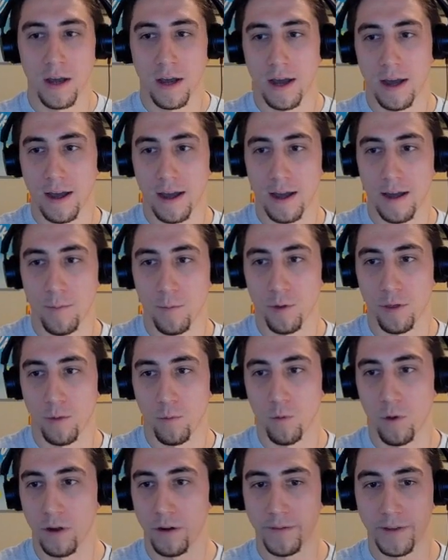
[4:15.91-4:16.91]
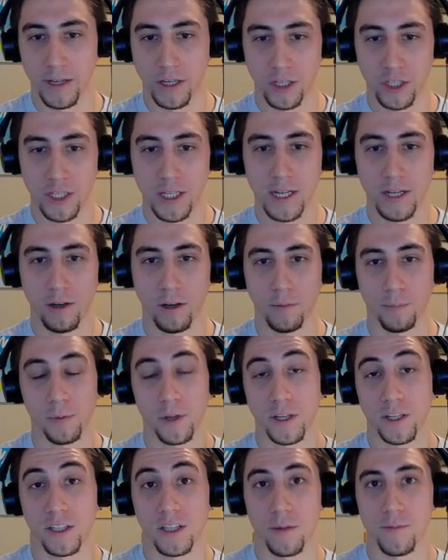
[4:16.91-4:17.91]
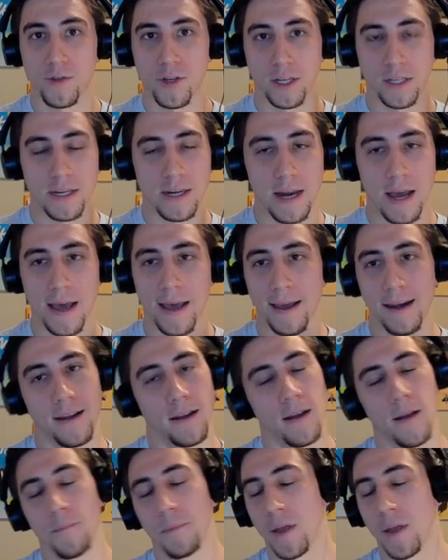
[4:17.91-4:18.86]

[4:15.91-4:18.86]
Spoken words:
with a 1 of each secret plus subject 9.